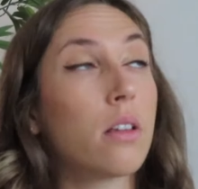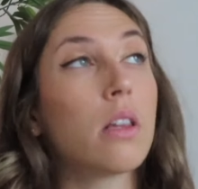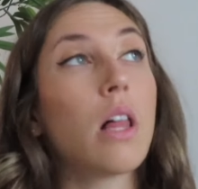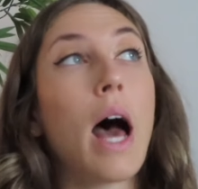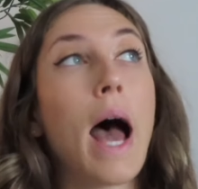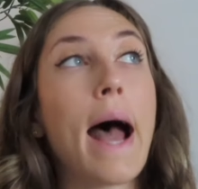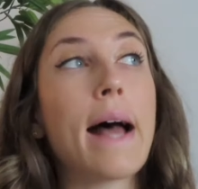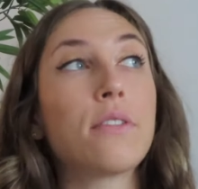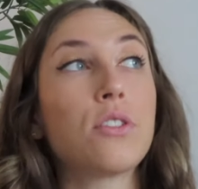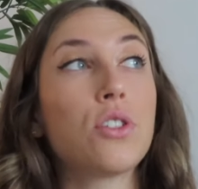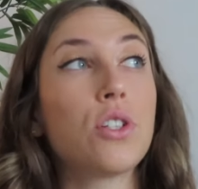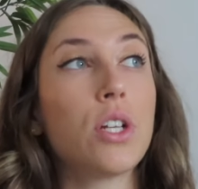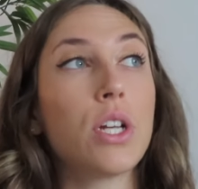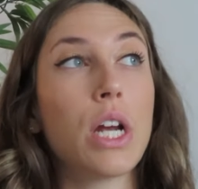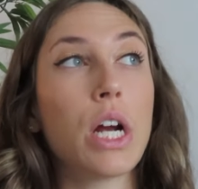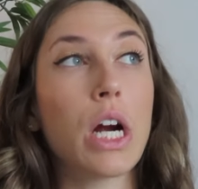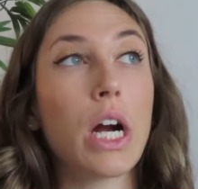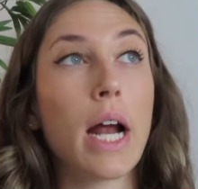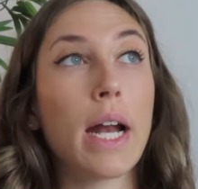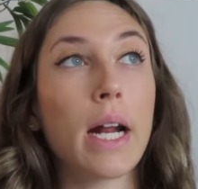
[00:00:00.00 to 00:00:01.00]
last
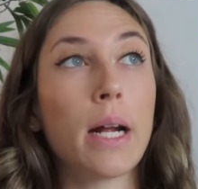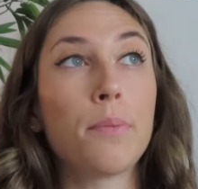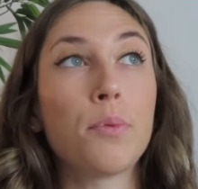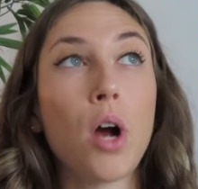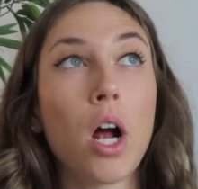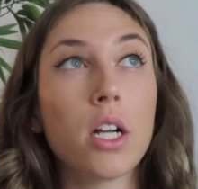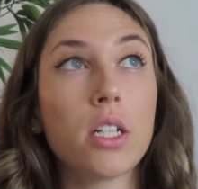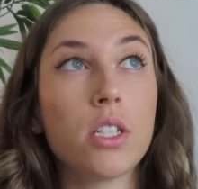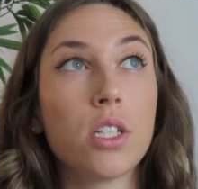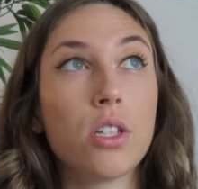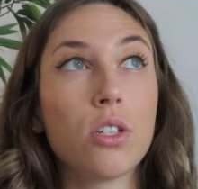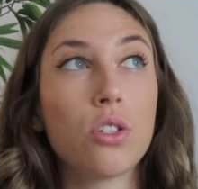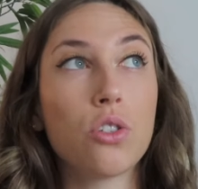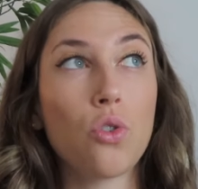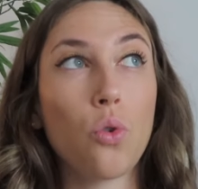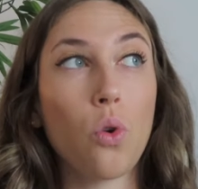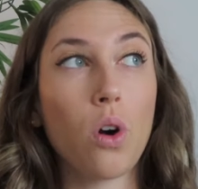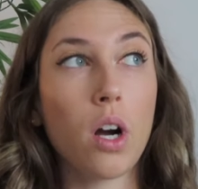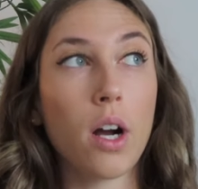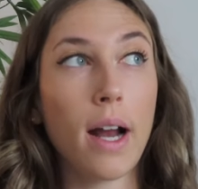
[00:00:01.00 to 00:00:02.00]
year, and I brought it to the
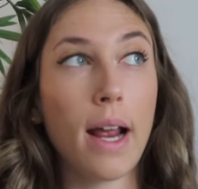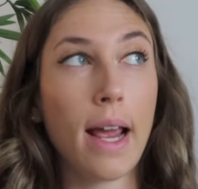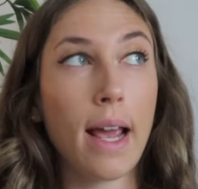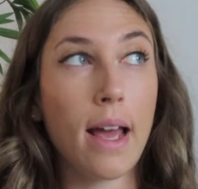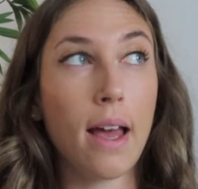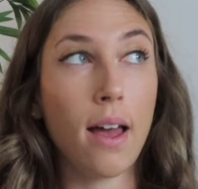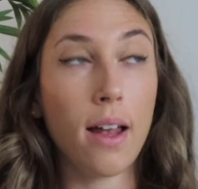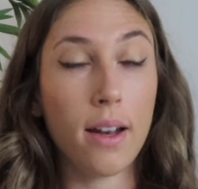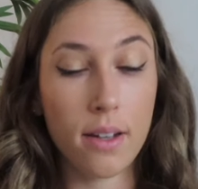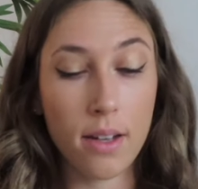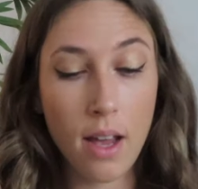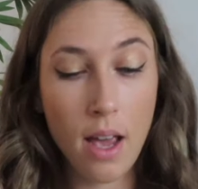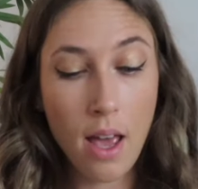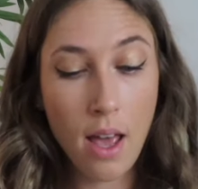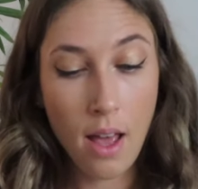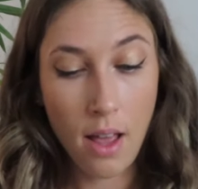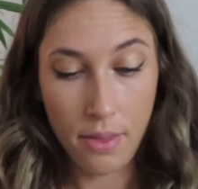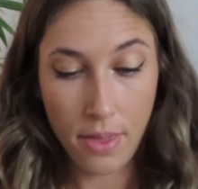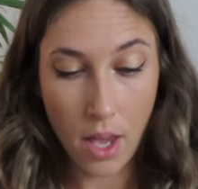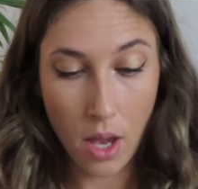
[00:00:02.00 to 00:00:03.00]
store and
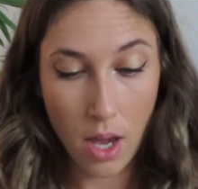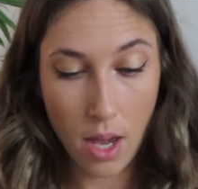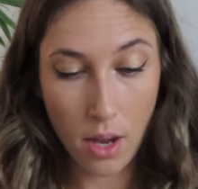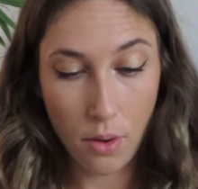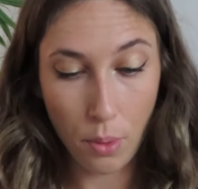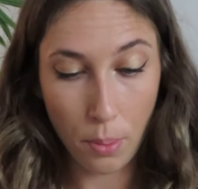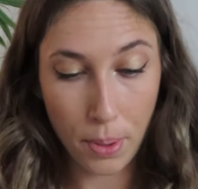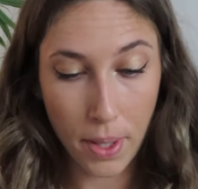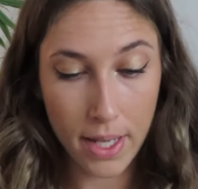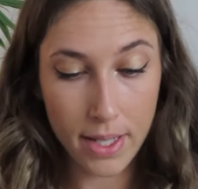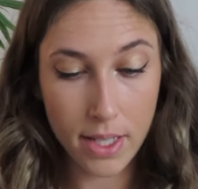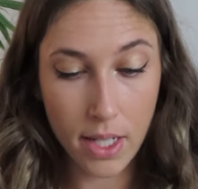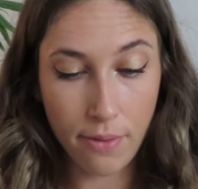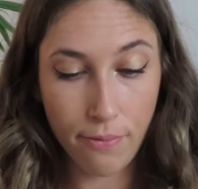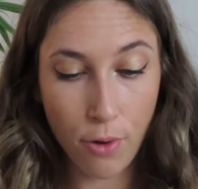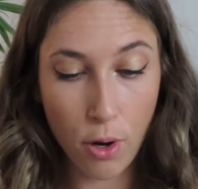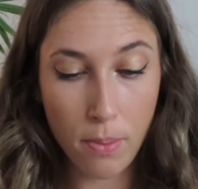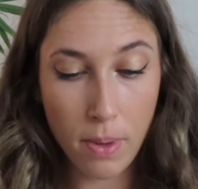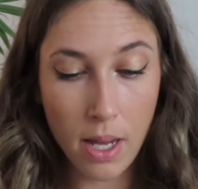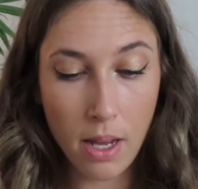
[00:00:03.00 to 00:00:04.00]
they replaced it
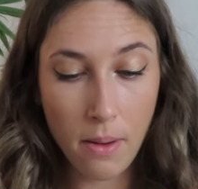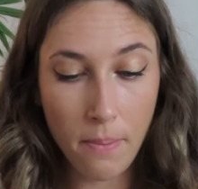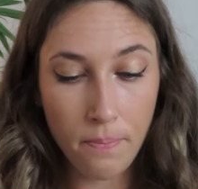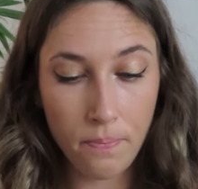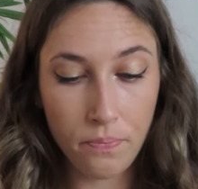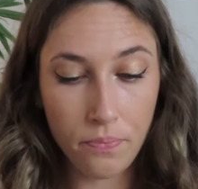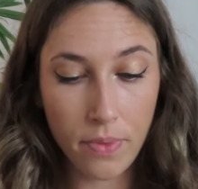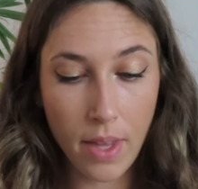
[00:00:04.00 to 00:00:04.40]
for me.